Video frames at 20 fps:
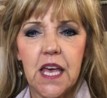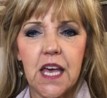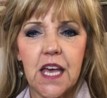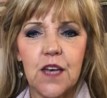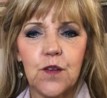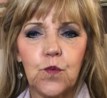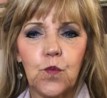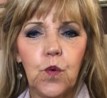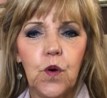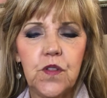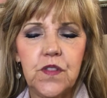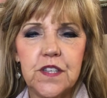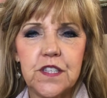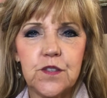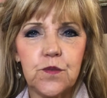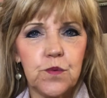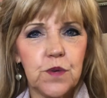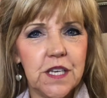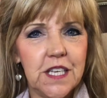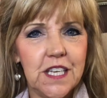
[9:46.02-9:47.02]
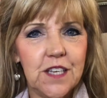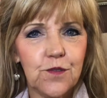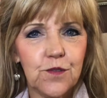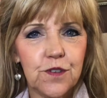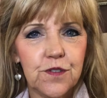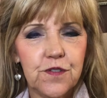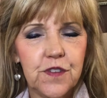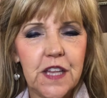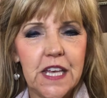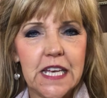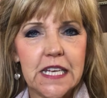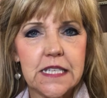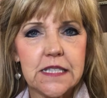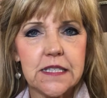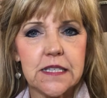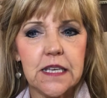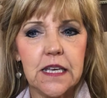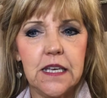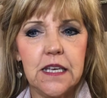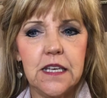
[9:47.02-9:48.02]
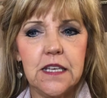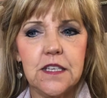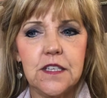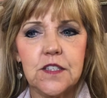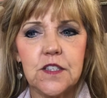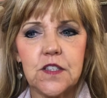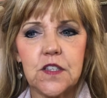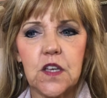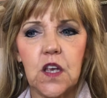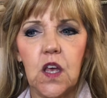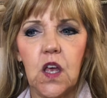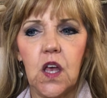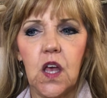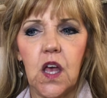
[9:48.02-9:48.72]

And what this reading reflects is